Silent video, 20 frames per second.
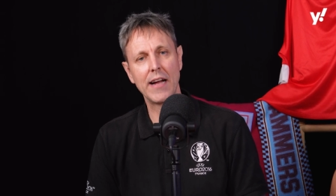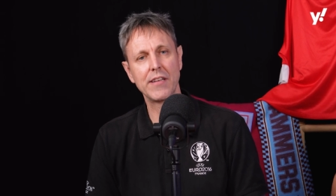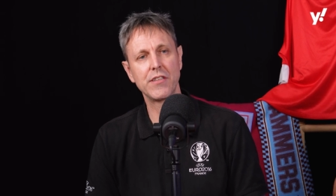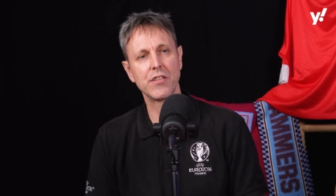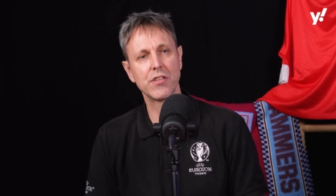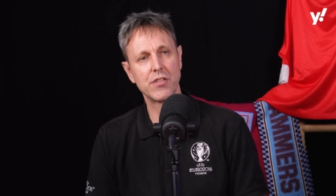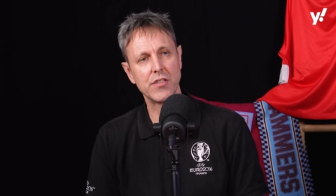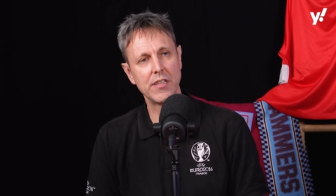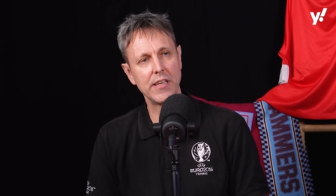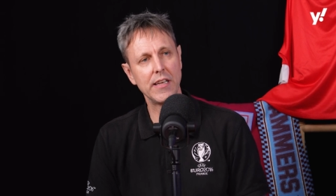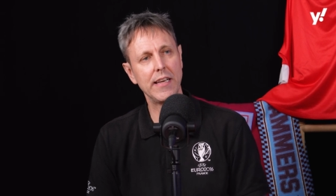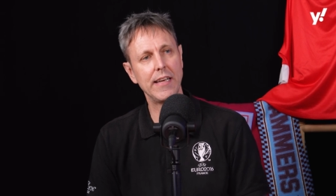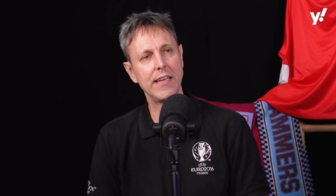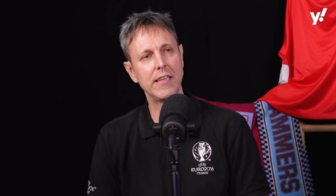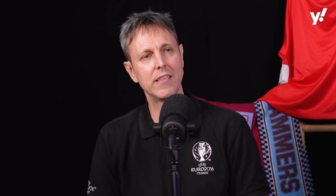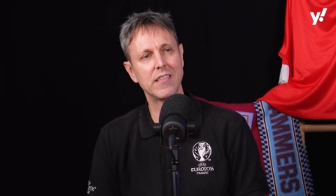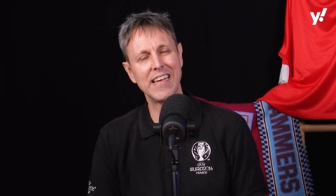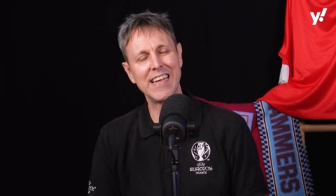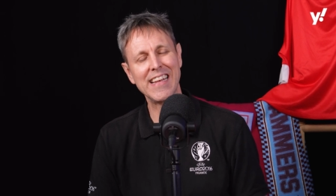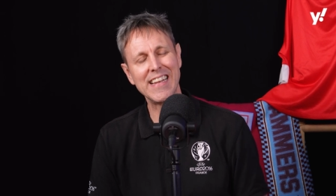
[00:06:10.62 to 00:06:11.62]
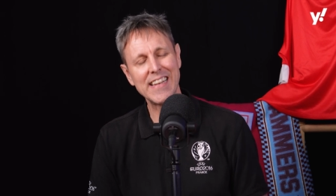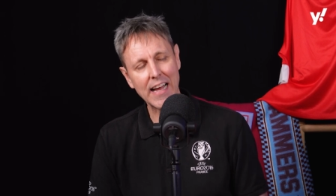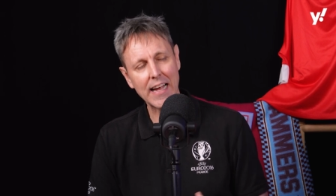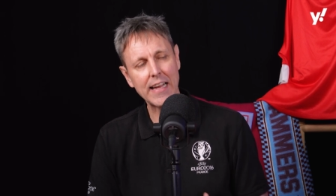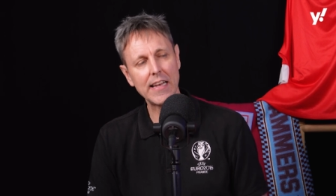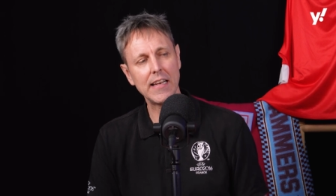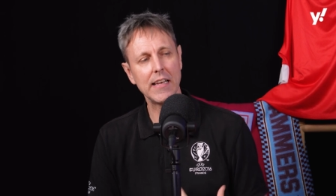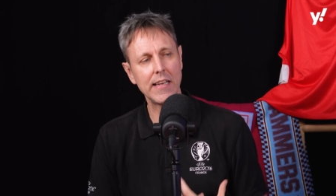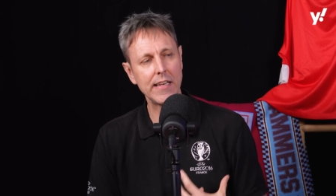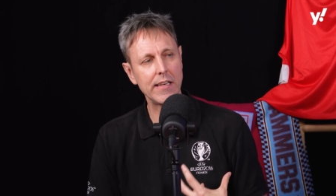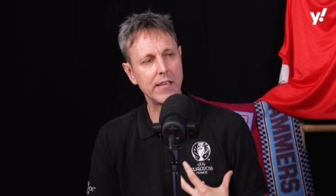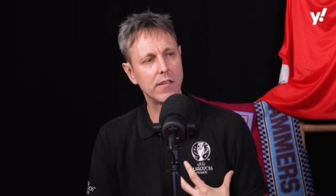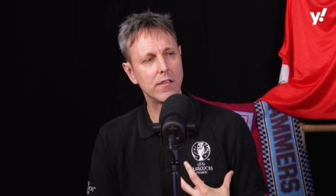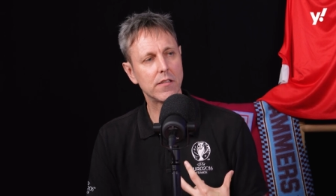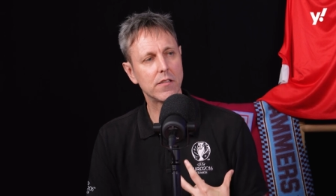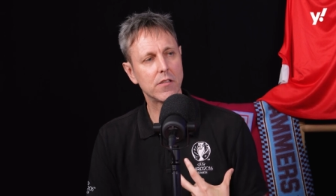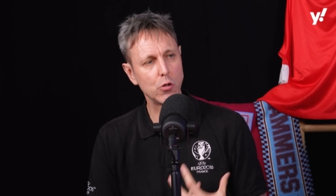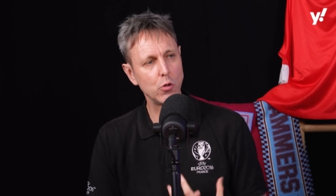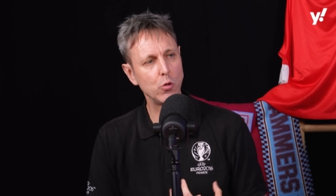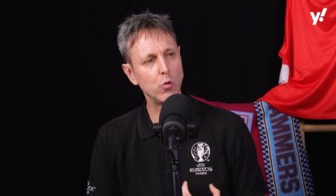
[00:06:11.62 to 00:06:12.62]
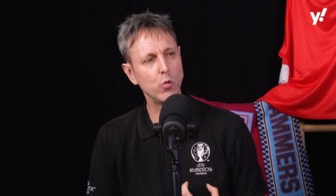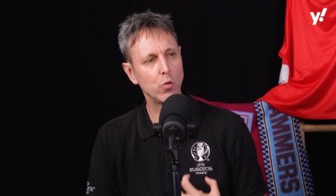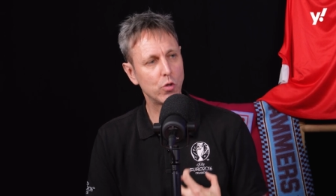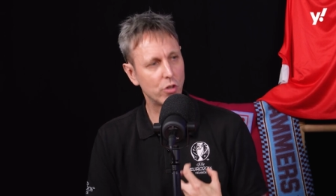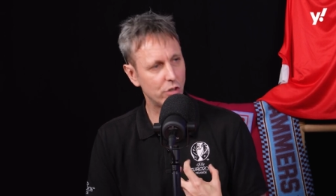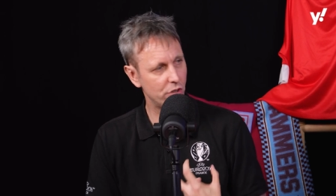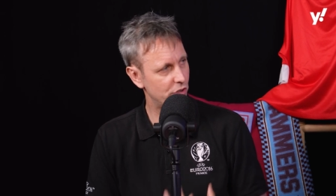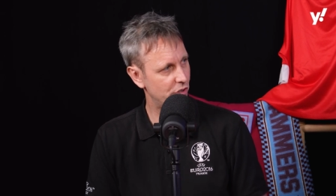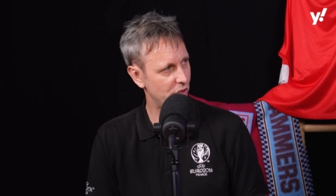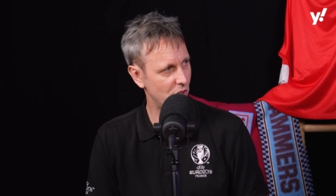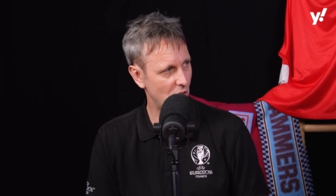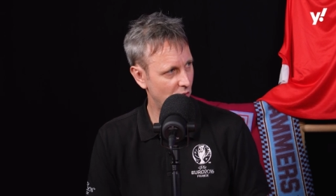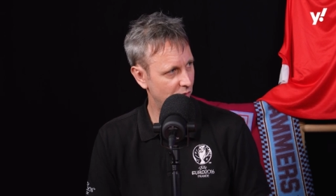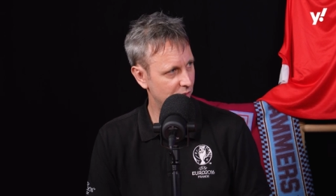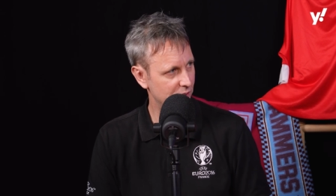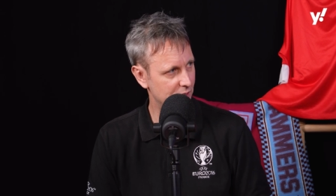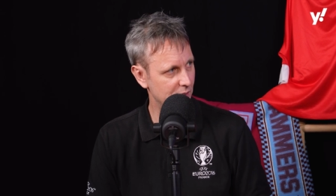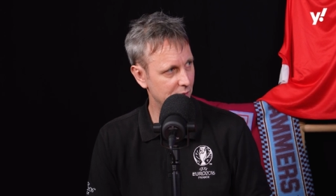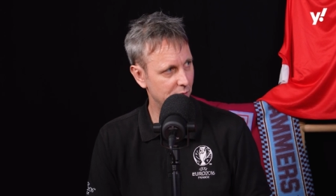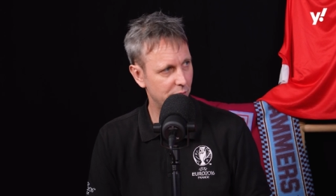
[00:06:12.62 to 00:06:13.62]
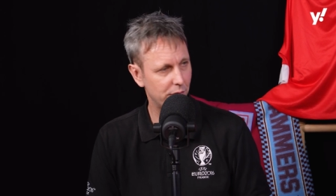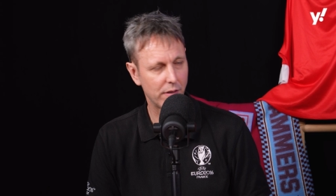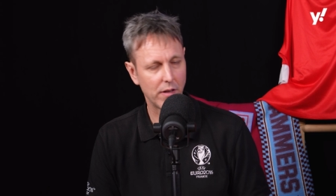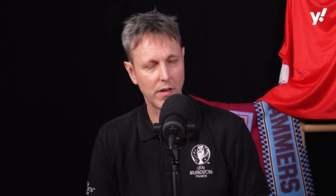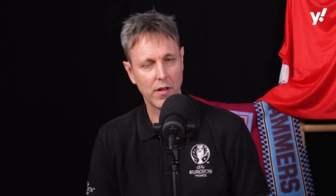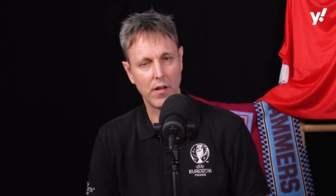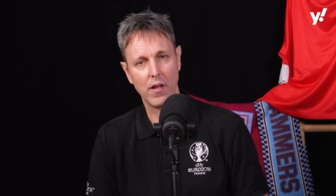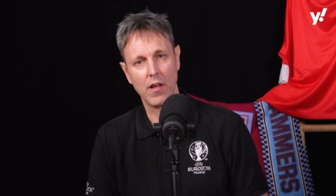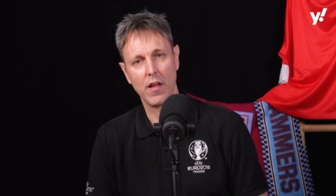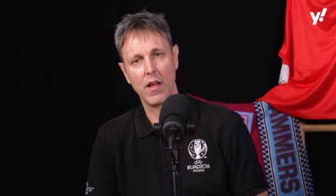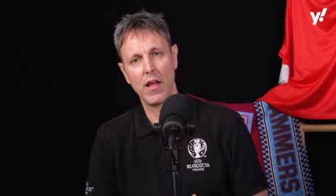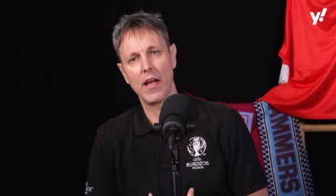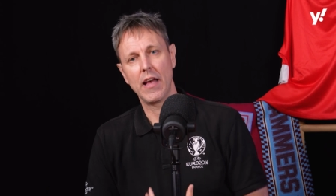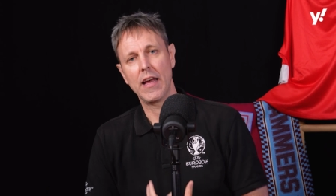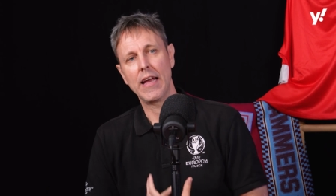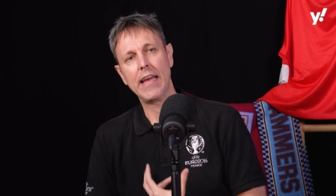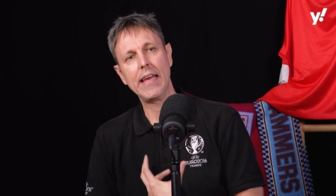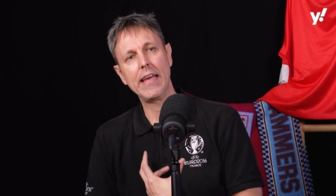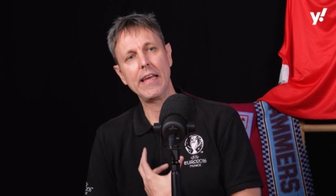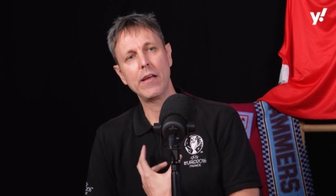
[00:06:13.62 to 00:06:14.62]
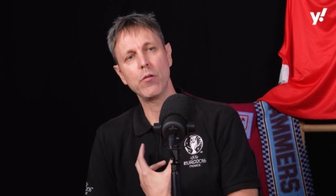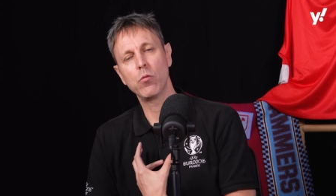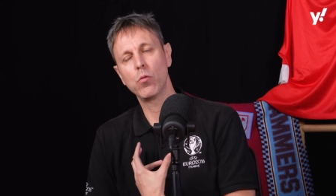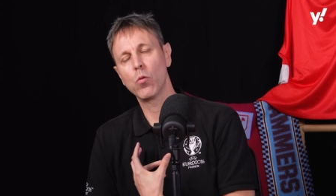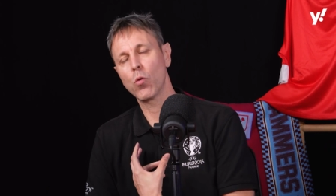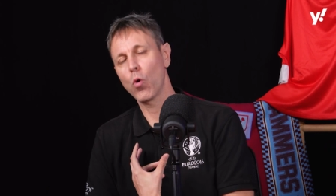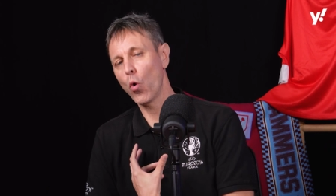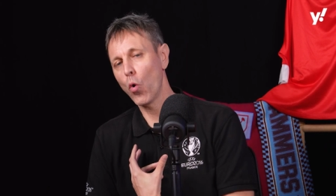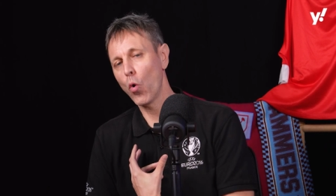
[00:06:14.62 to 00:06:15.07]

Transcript: I just think he's innately too conservative. Yes. He will